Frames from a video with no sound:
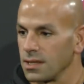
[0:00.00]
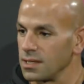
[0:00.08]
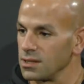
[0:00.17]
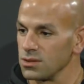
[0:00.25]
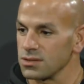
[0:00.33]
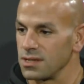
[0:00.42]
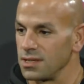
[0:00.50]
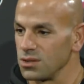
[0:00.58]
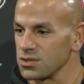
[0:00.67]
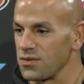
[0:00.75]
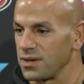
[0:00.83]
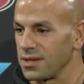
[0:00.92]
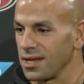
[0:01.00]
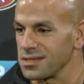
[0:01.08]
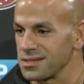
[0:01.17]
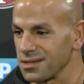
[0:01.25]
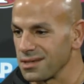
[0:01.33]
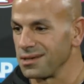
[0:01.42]
Yeah, he looks
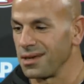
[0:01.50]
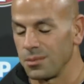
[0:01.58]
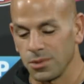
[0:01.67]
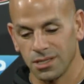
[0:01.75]
fantastic. I mean,